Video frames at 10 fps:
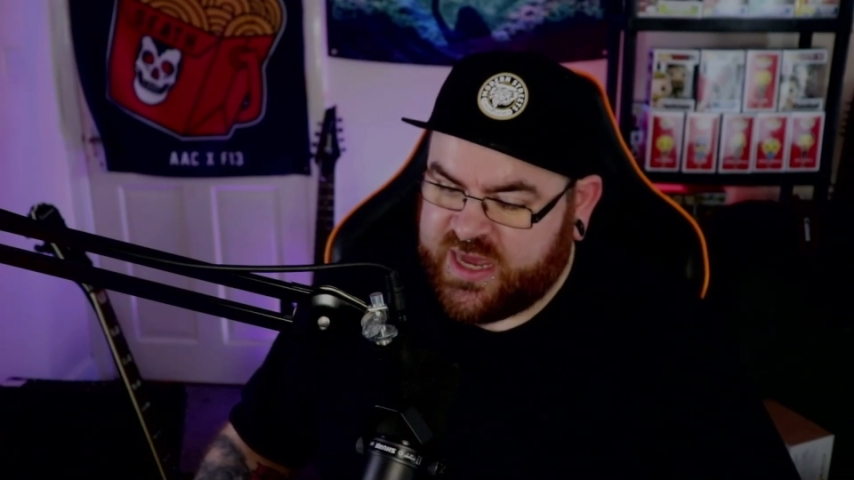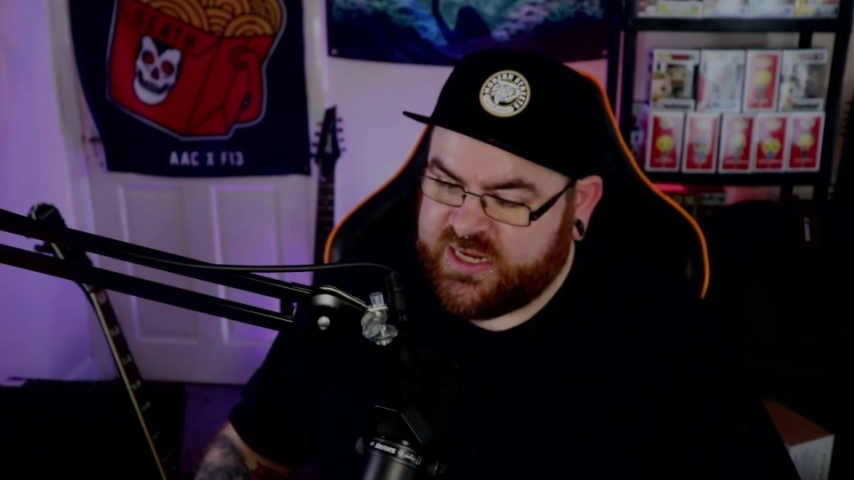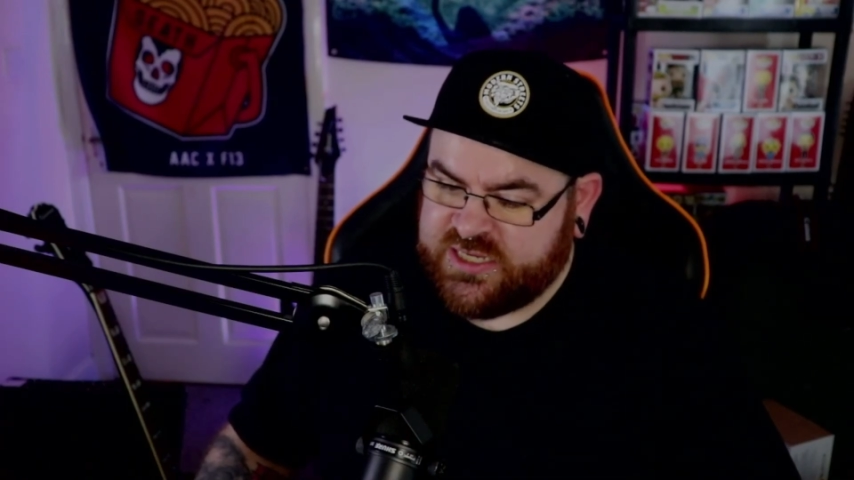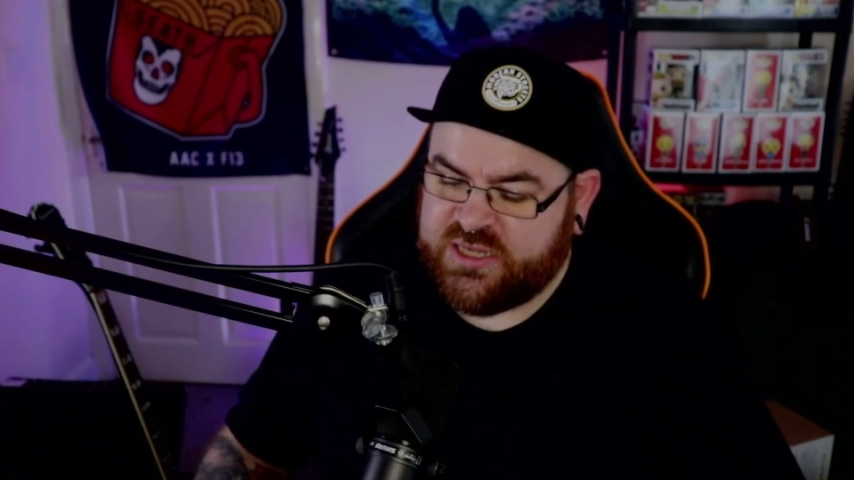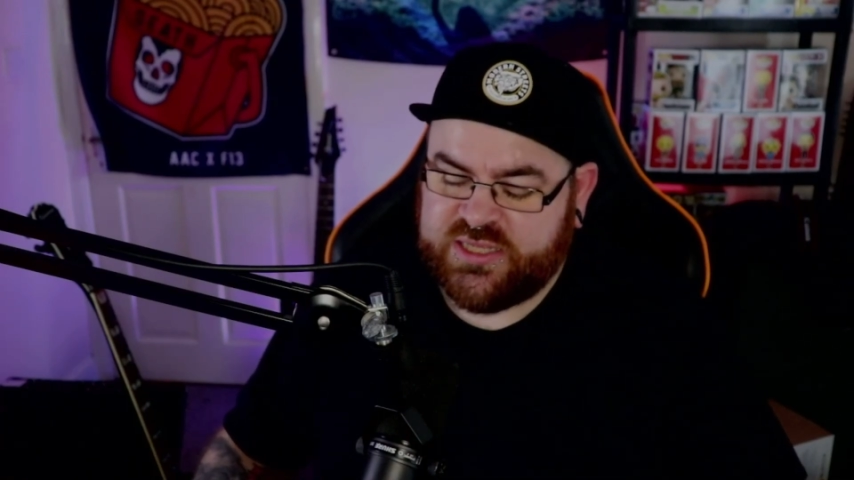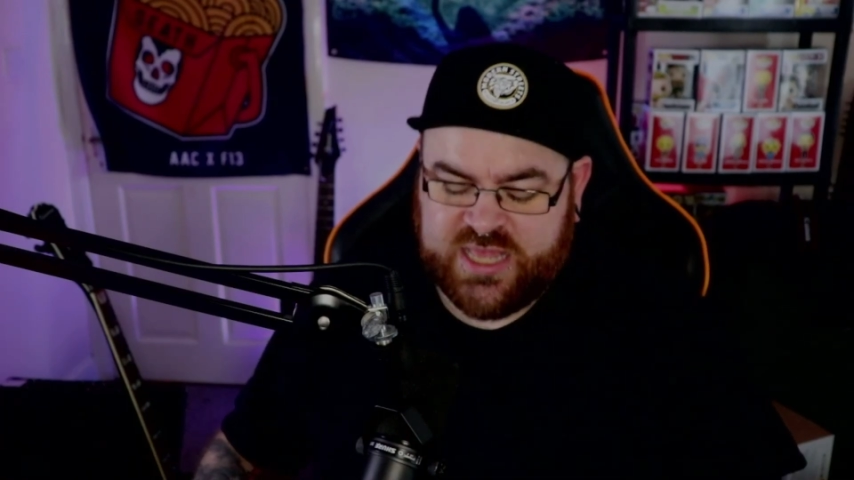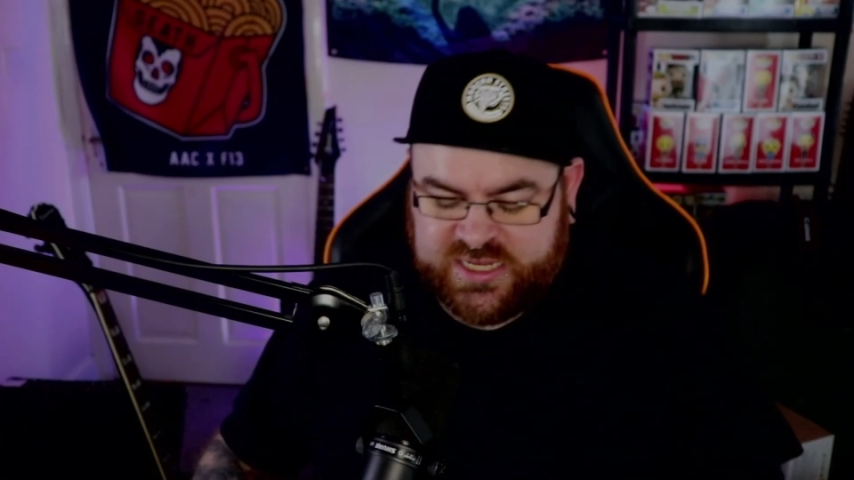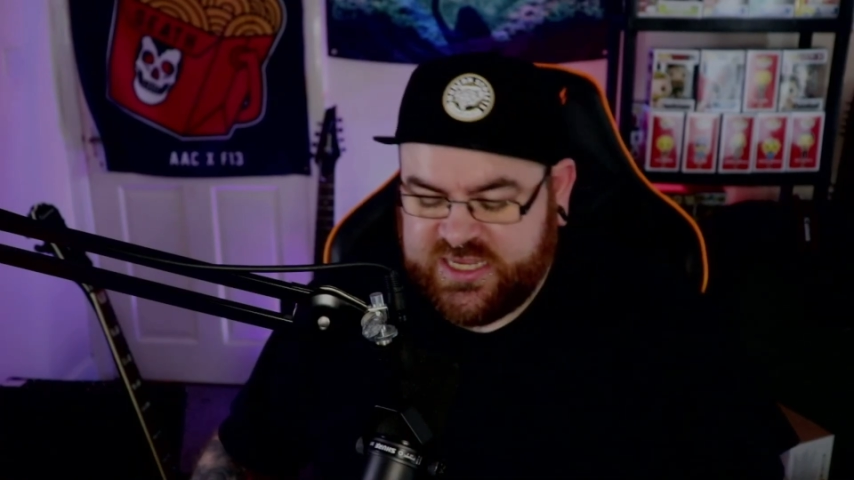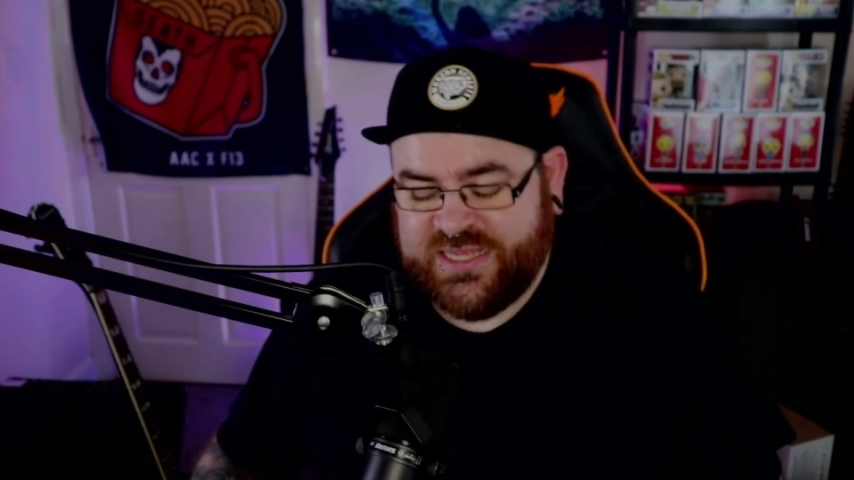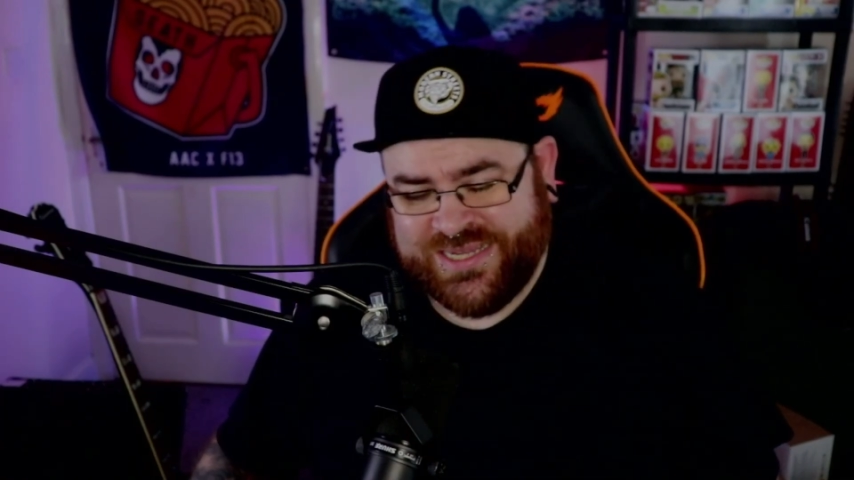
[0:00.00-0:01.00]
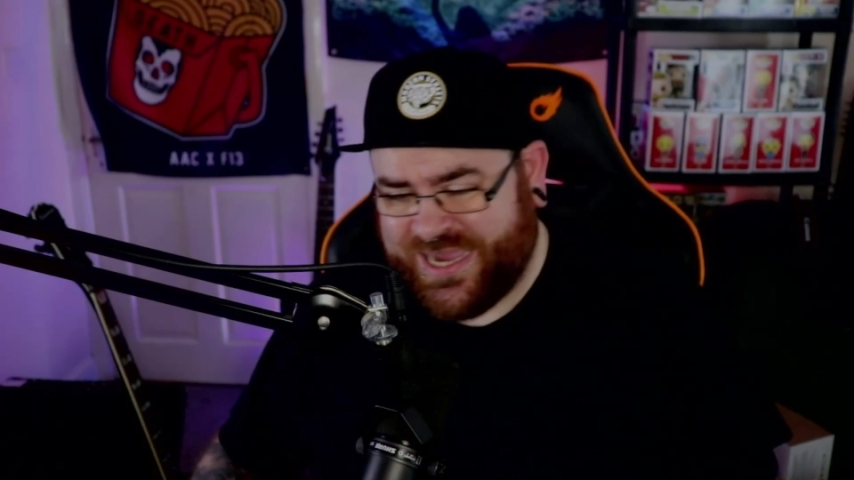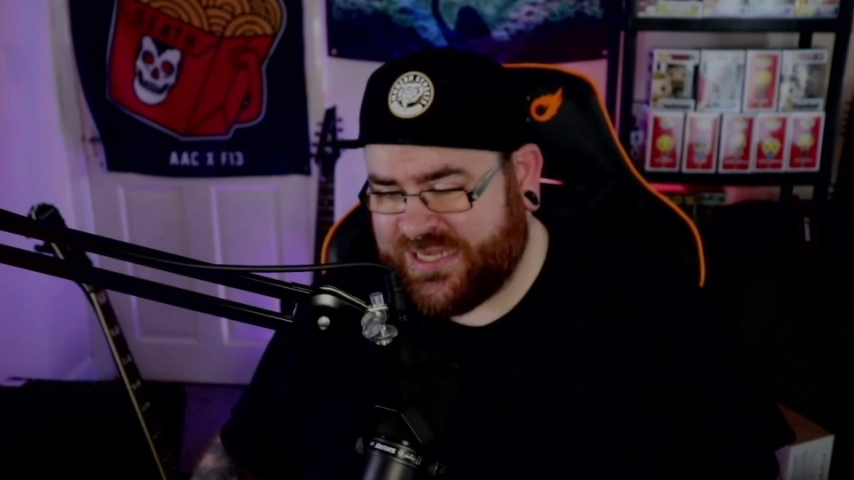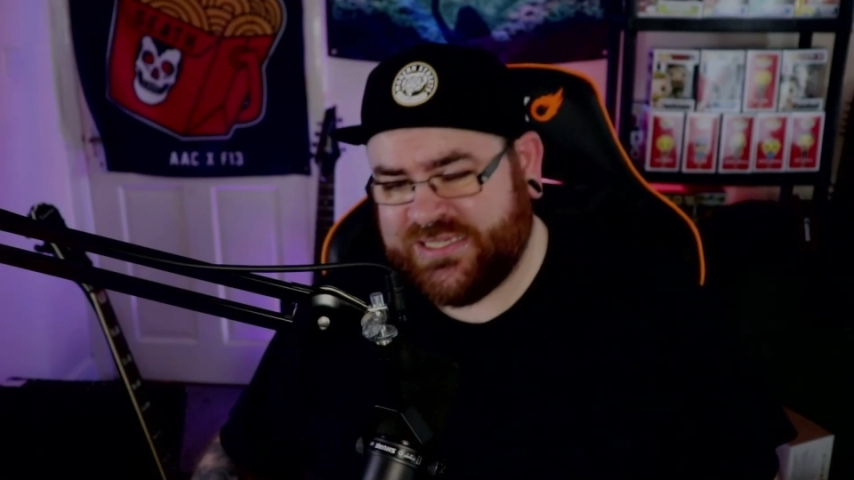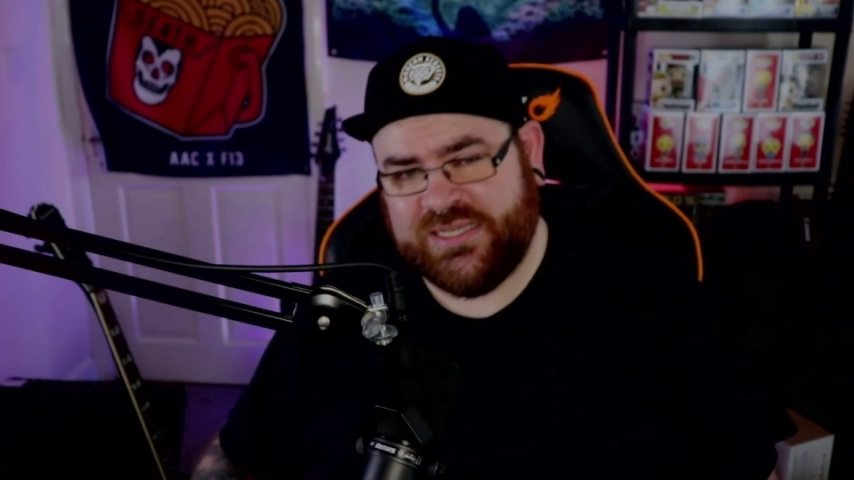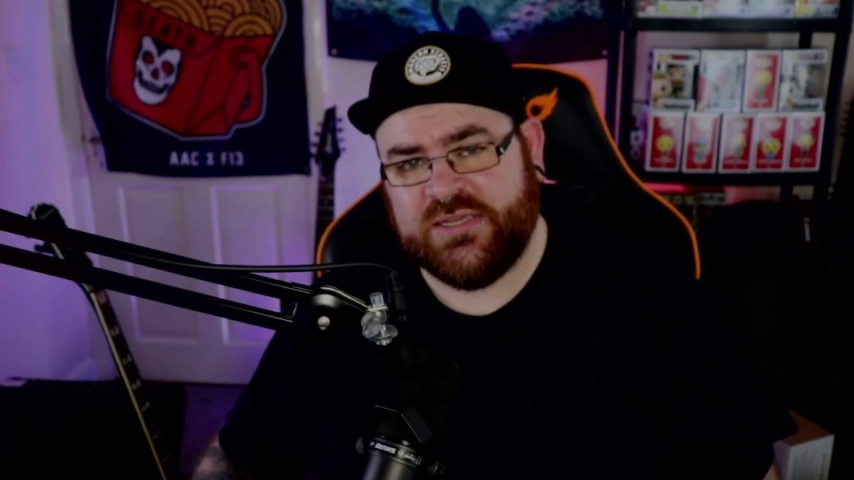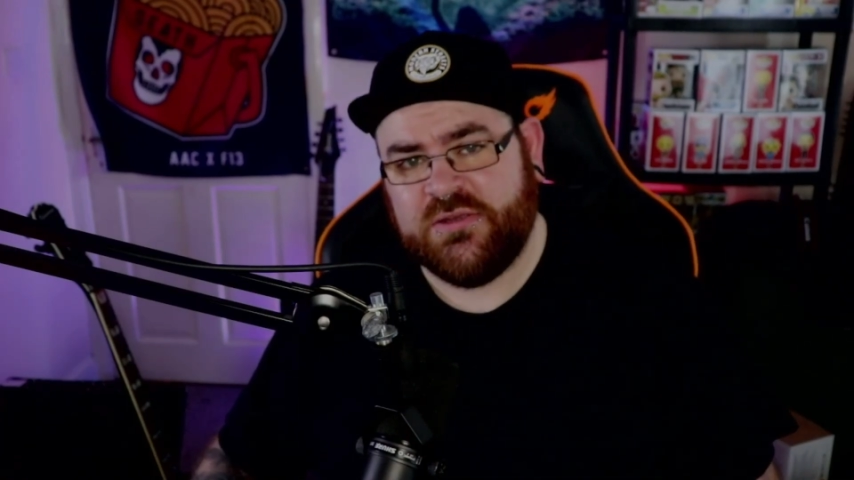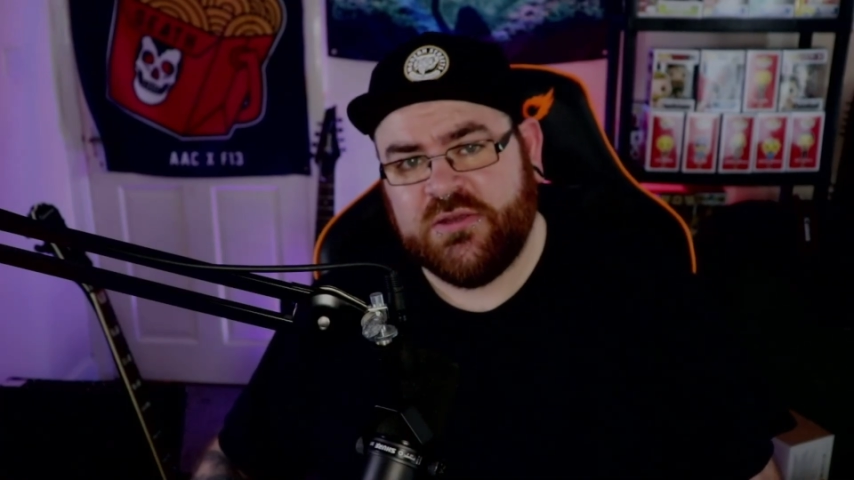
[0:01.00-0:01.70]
is a that's a task